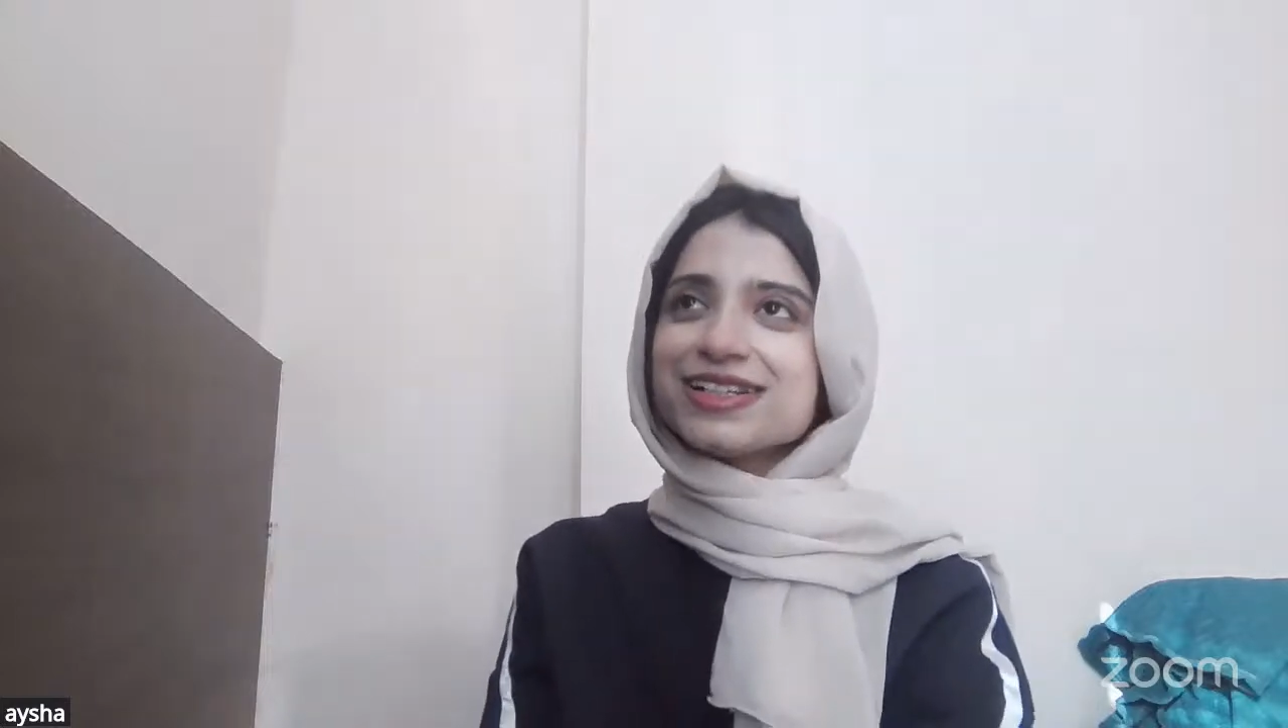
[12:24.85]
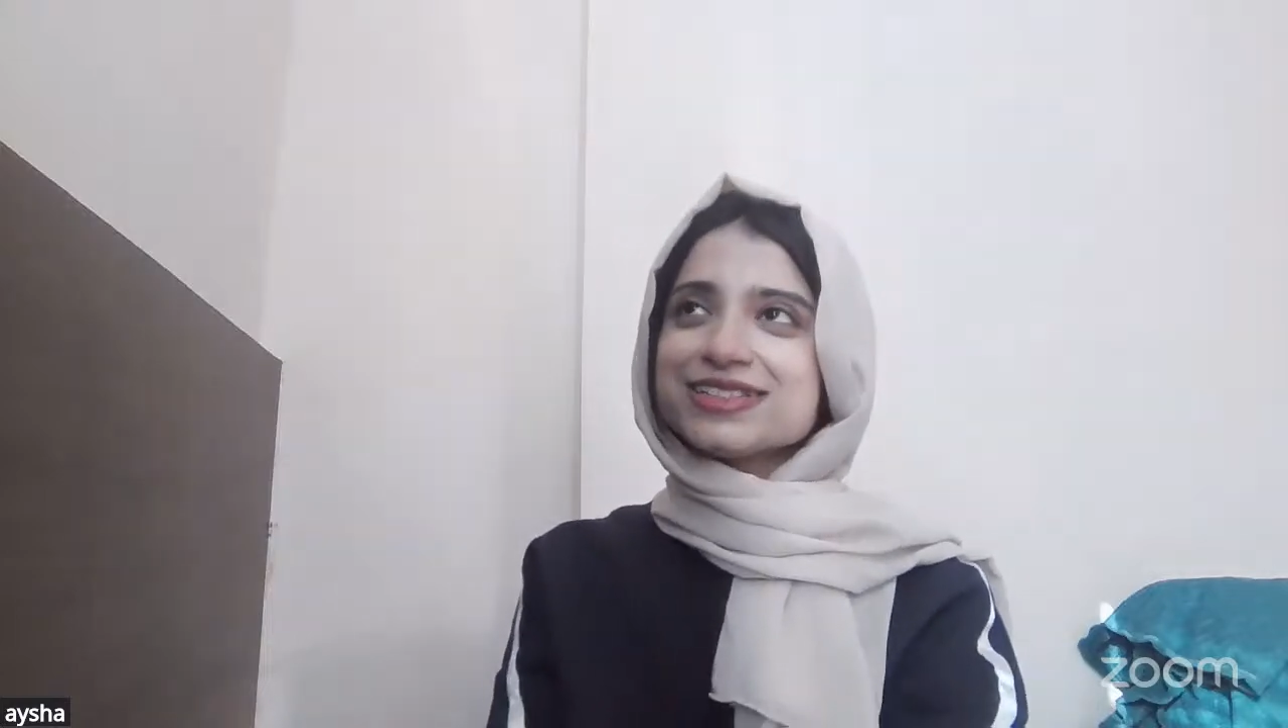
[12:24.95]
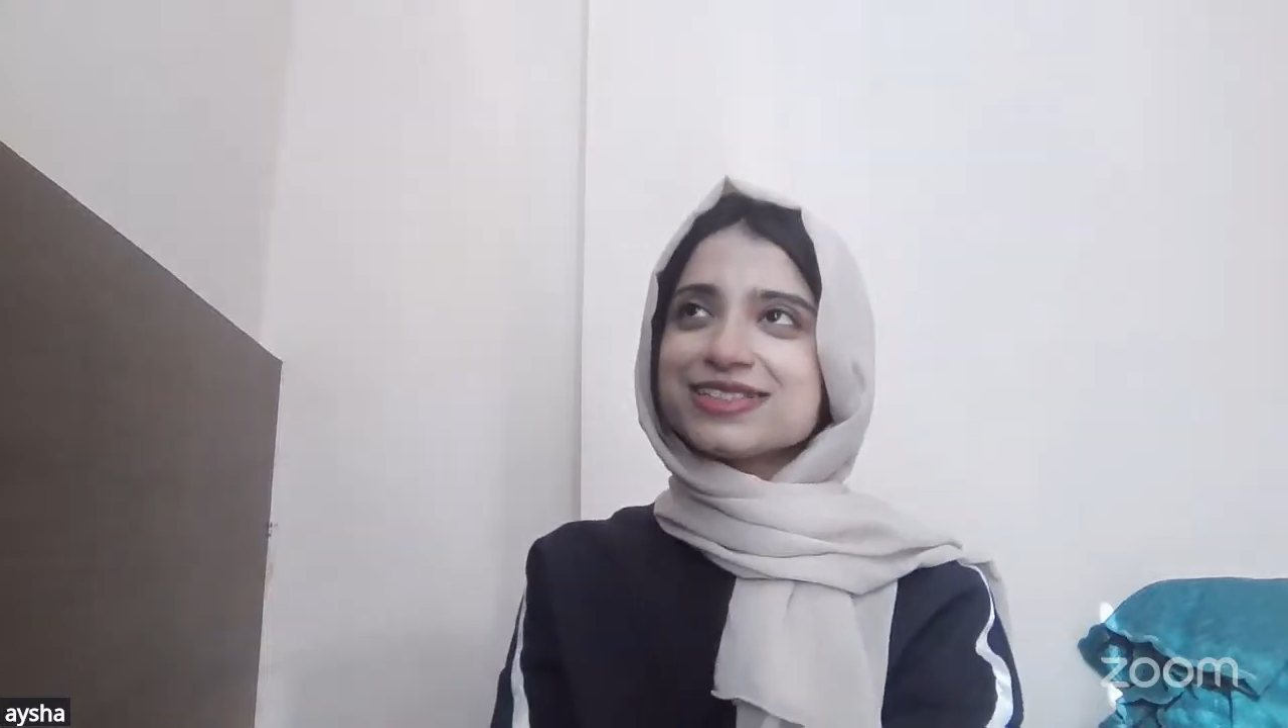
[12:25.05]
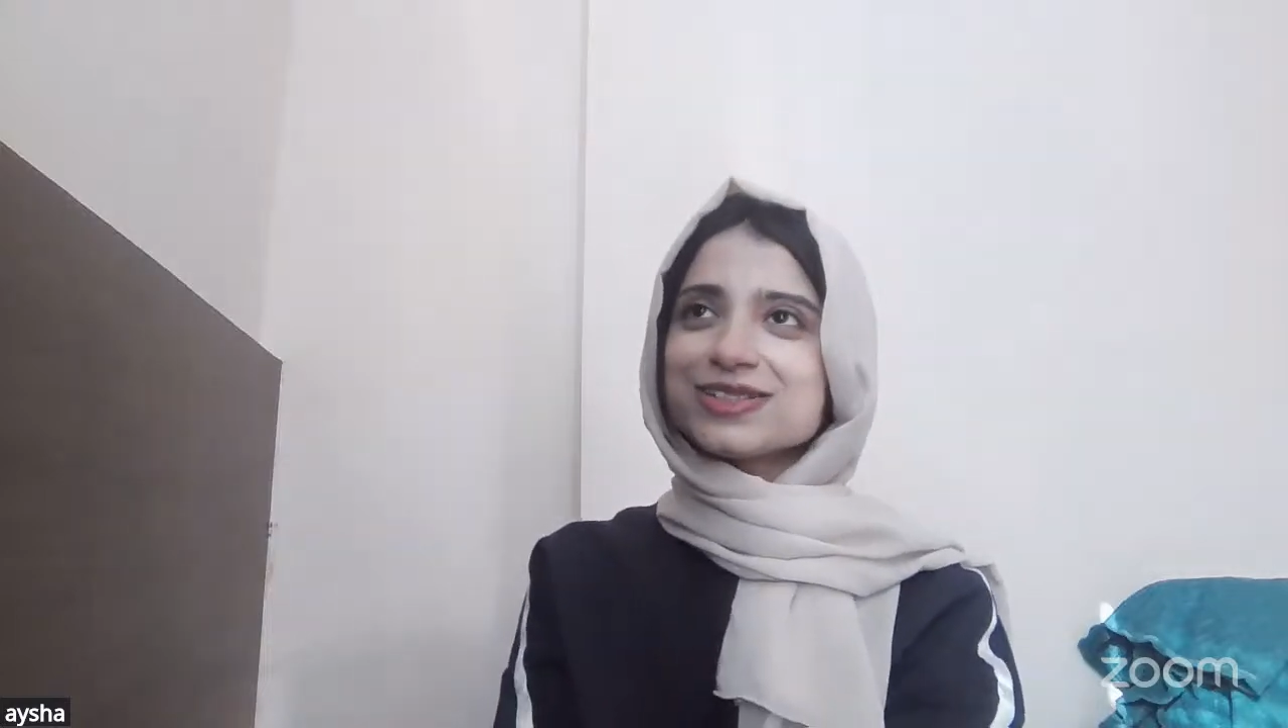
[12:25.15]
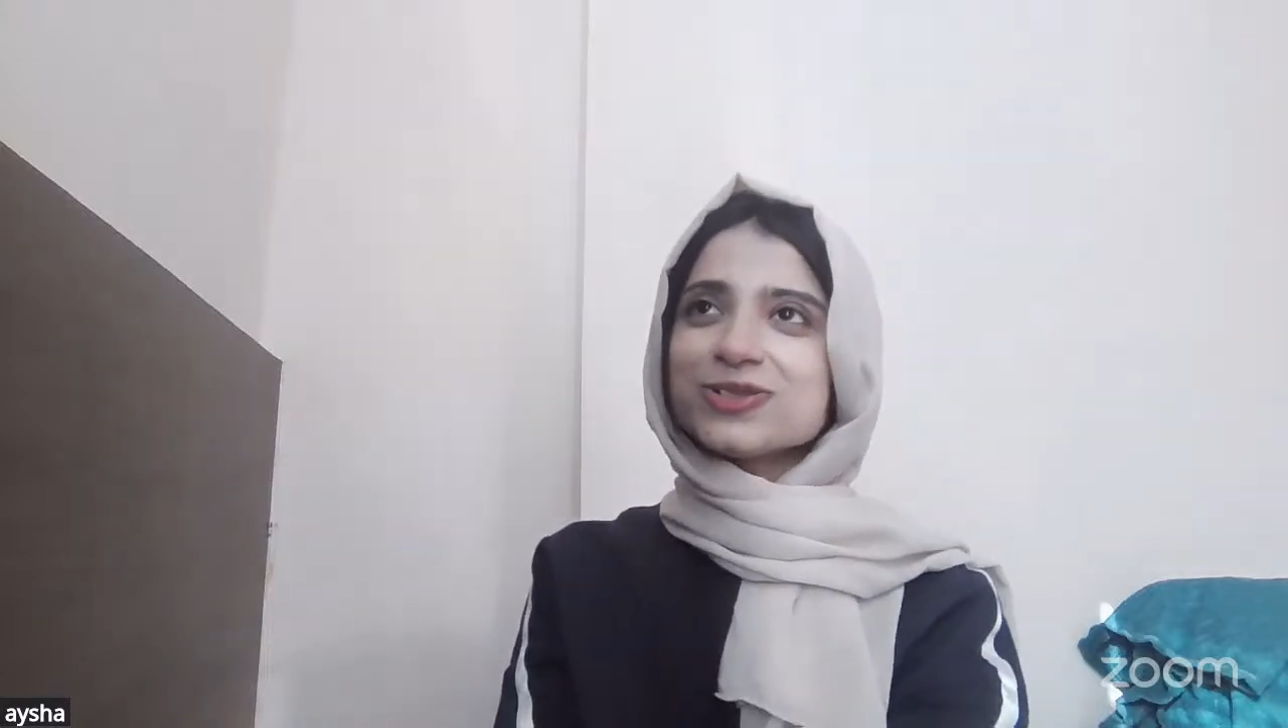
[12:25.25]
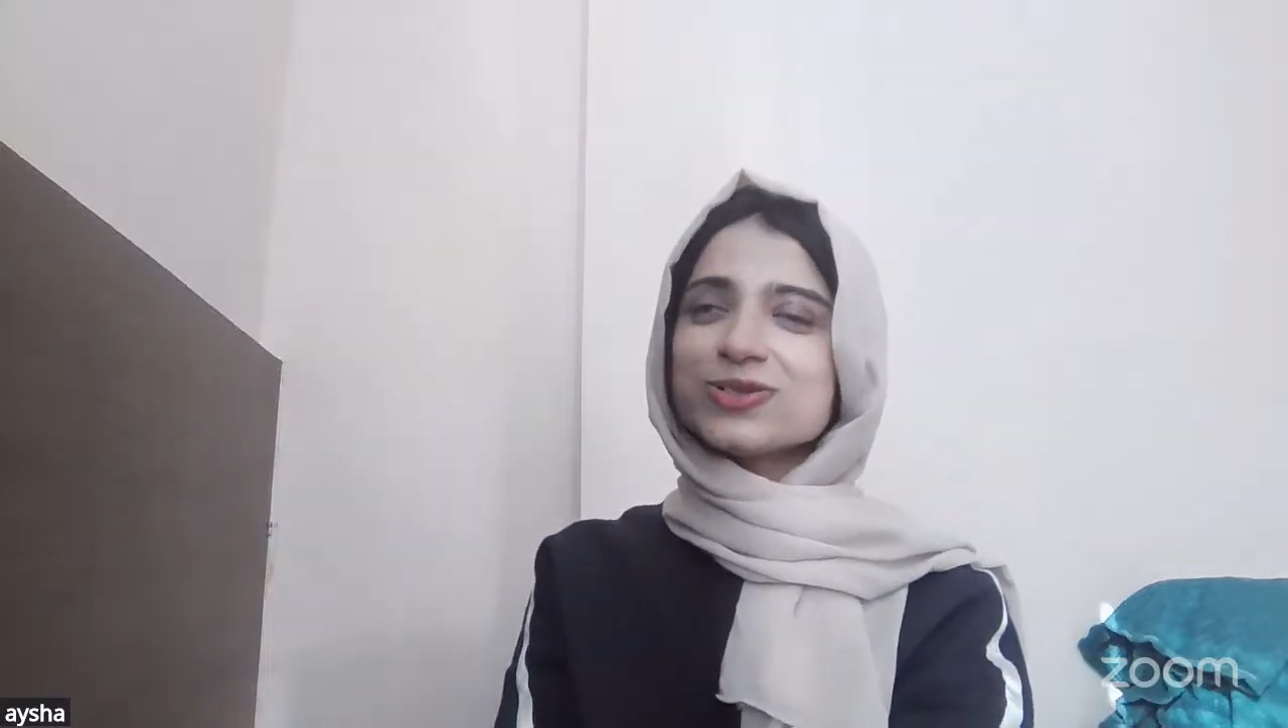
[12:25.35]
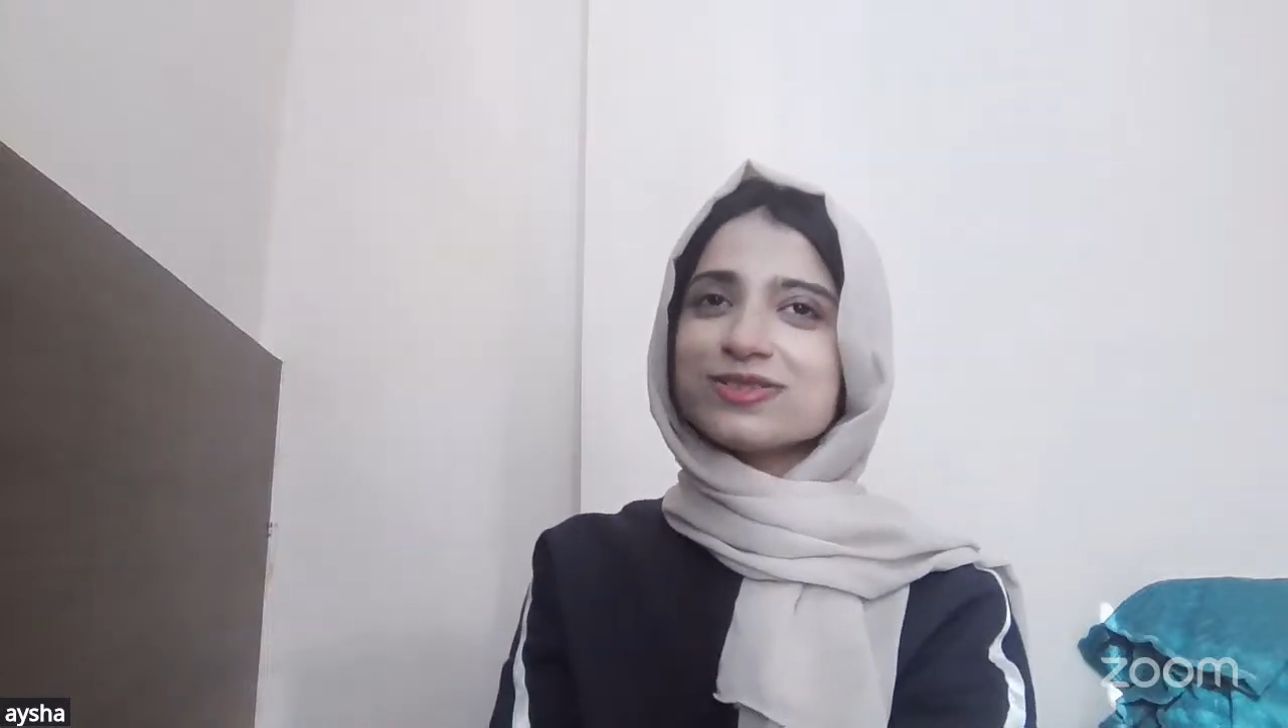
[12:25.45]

So